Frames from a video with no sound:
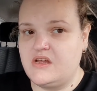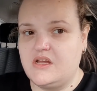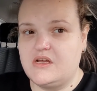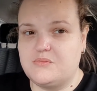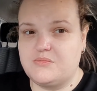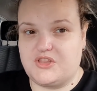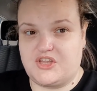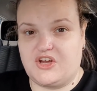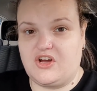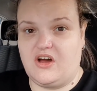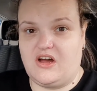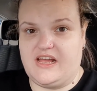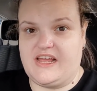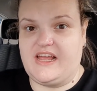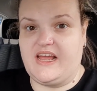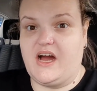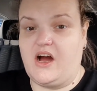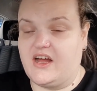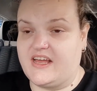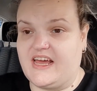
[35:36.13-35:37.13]
But the
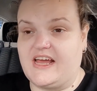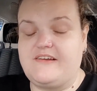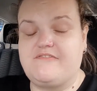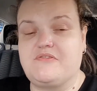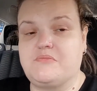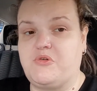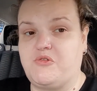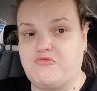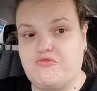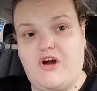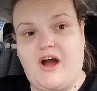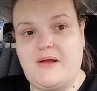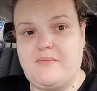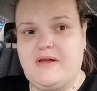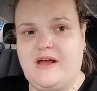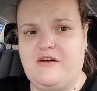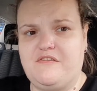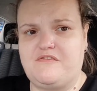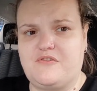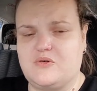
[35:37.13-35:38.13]
guy, I gave him a right
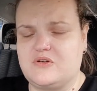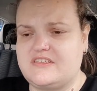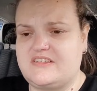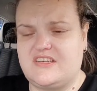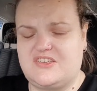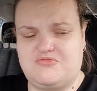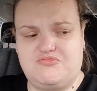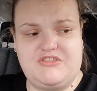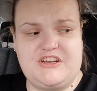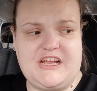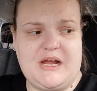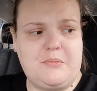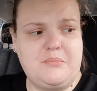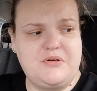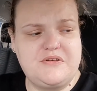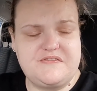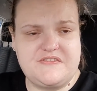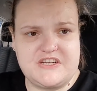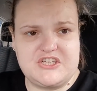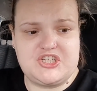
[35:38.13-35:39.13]
mouthful. I said, it's really
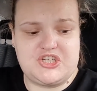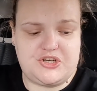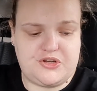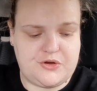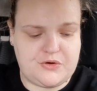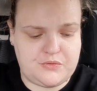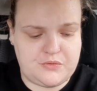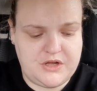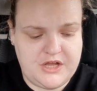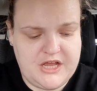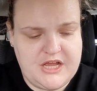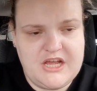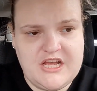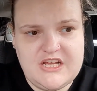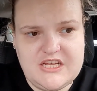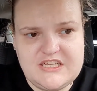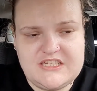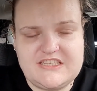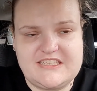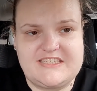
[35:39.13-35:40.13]
unprofessional
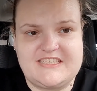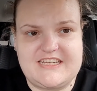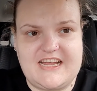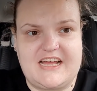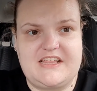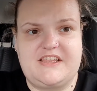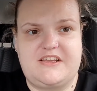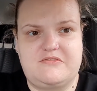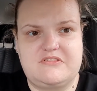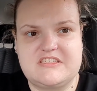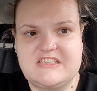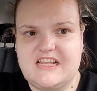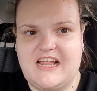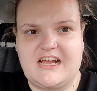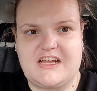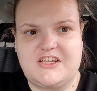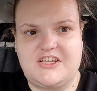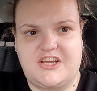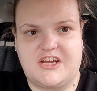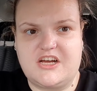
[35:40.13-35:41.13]
to stand there and
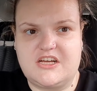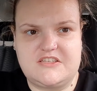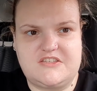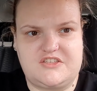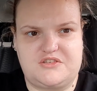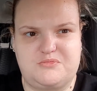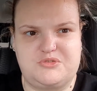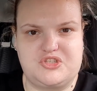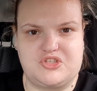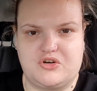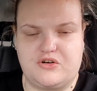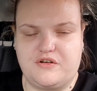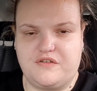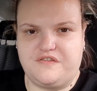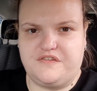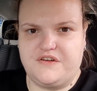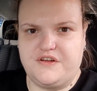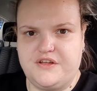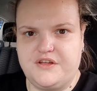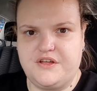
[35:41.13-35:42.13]
slag your customers off.